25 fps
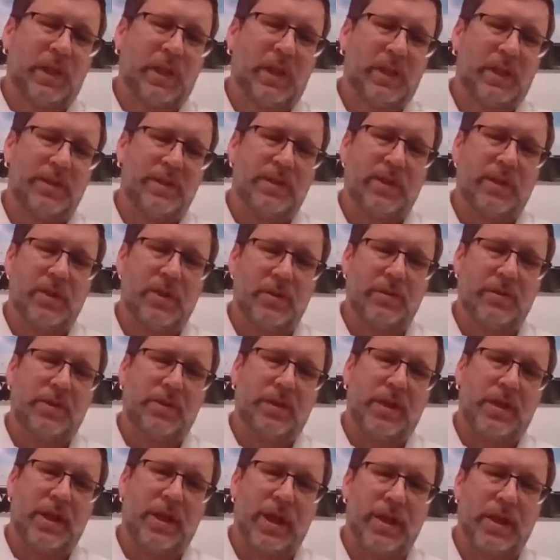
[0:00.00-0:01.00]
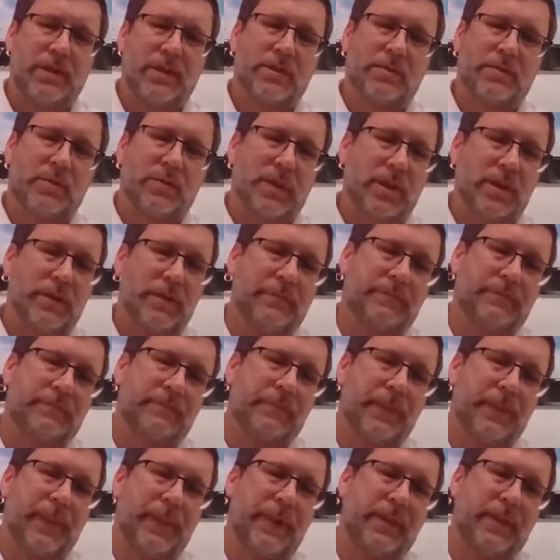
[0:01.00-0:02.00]
Let's go to the next
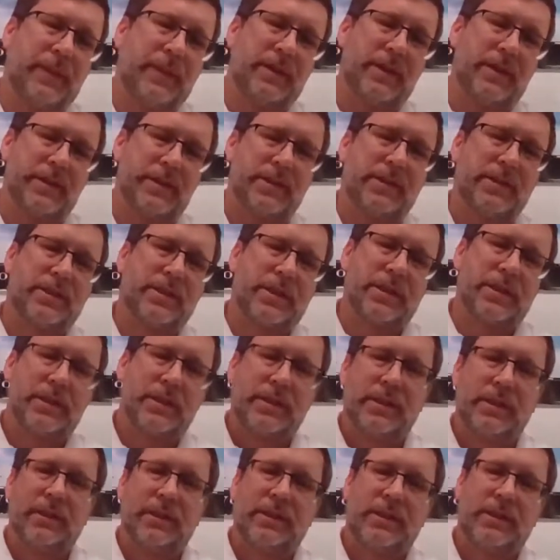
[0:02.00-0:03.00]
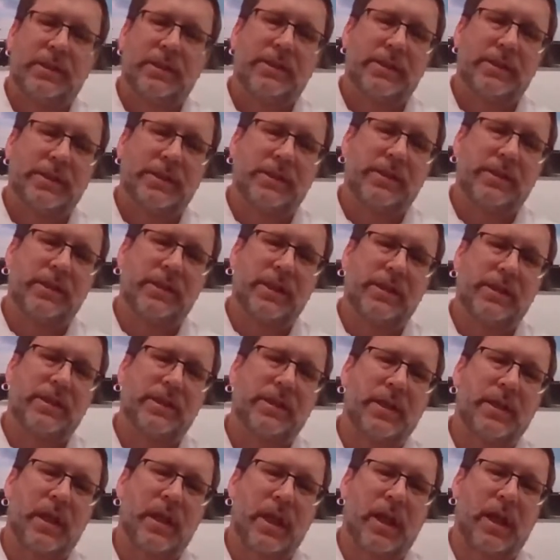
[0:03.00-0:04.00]
one. And it is
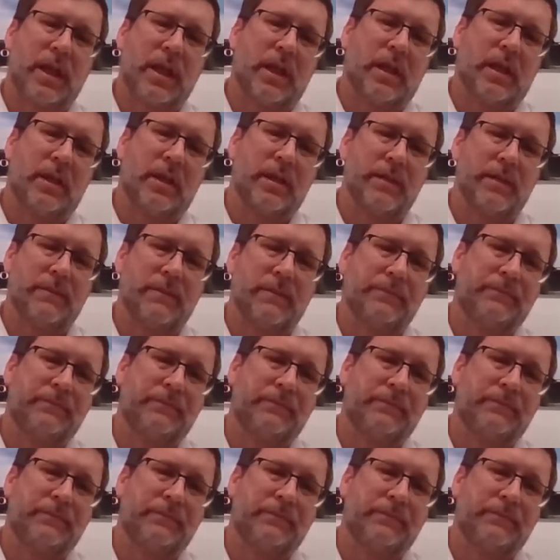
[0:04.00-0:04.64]
6k.